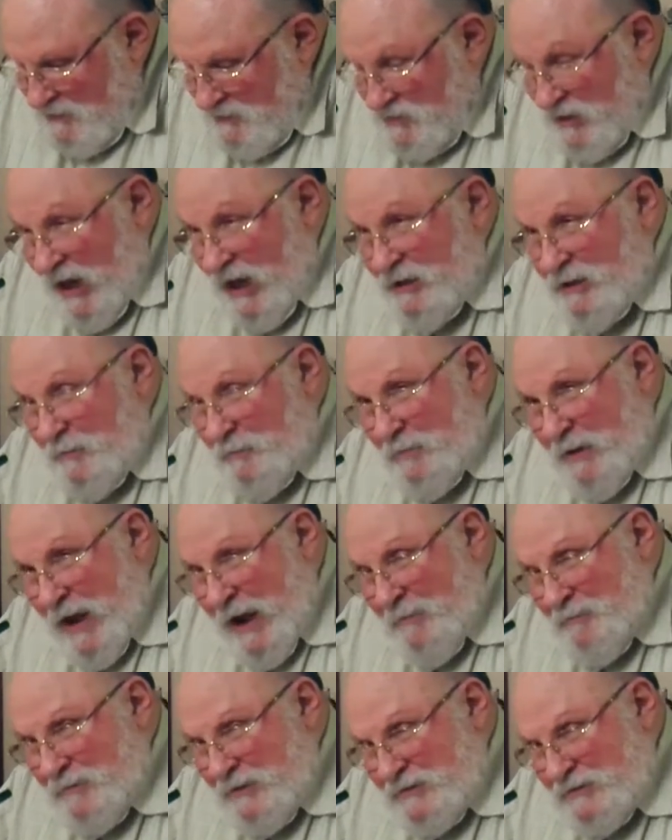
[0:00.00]
John the
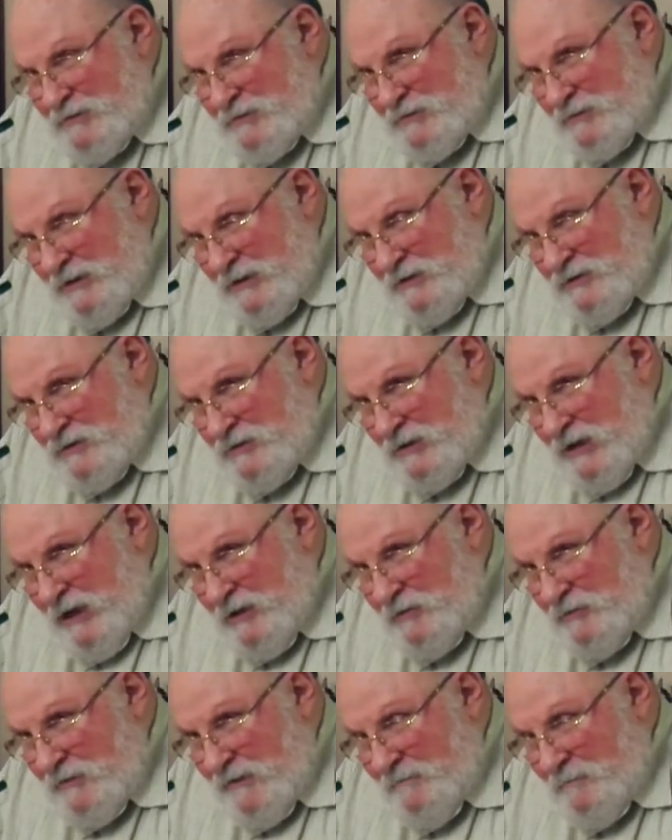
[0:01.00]
Baptist is
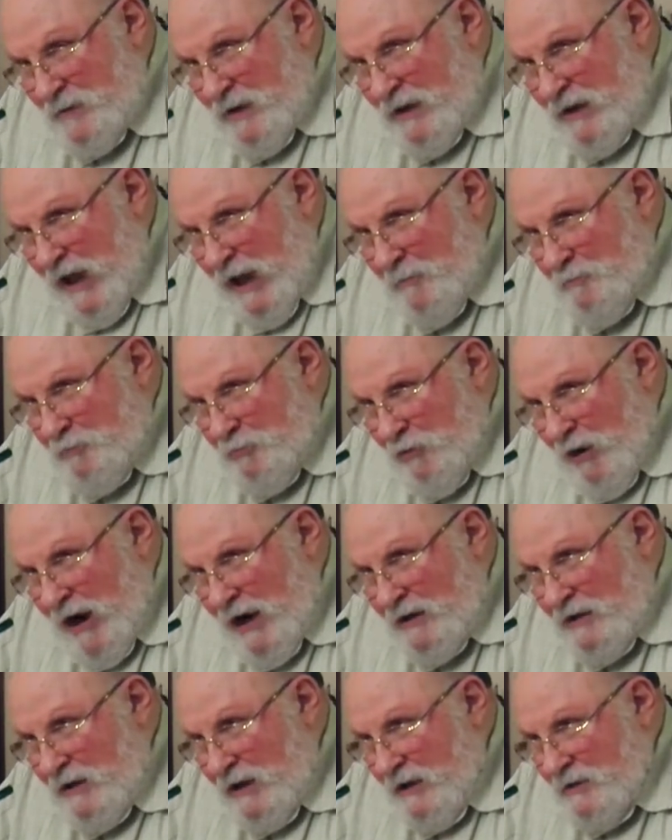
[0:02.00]
said to have been a
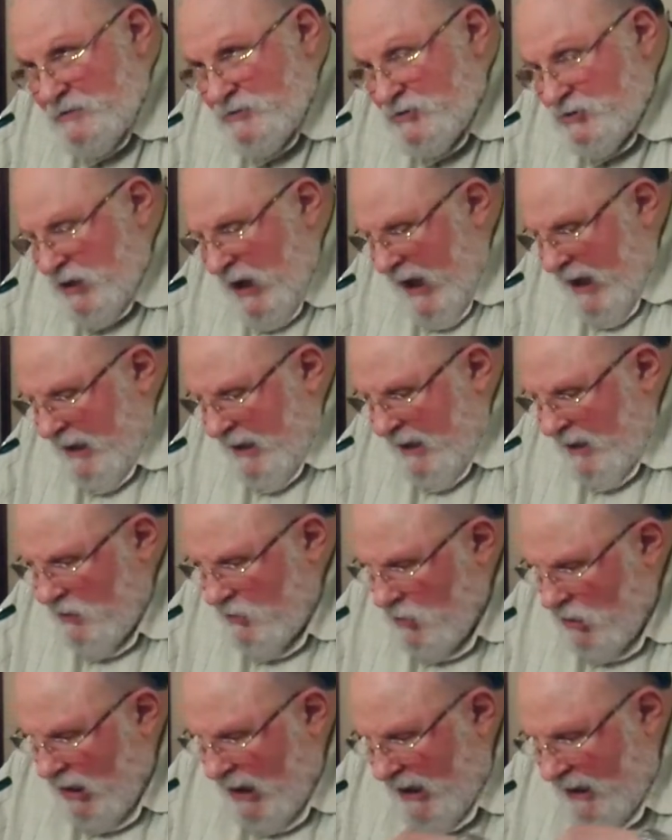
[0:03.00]
bright and
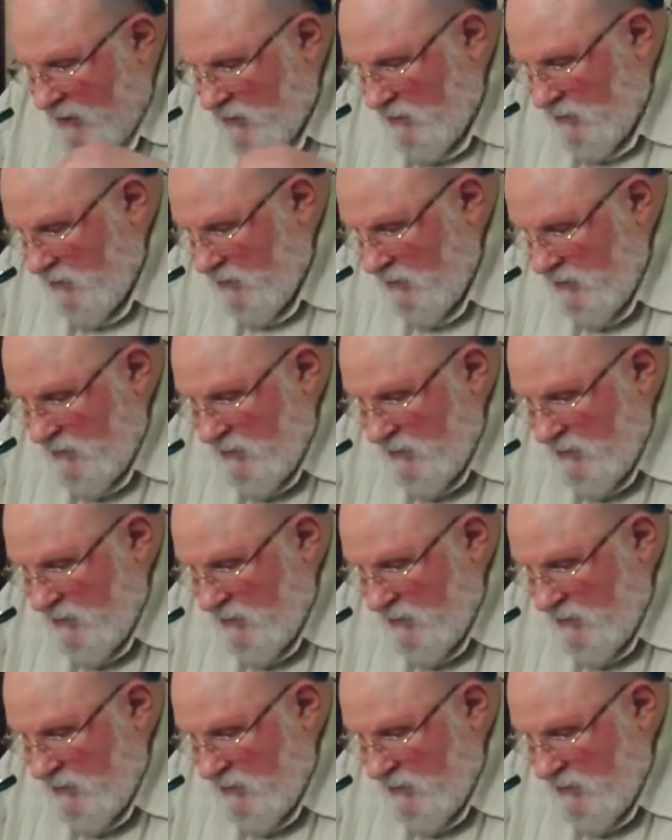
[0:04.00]
shining light.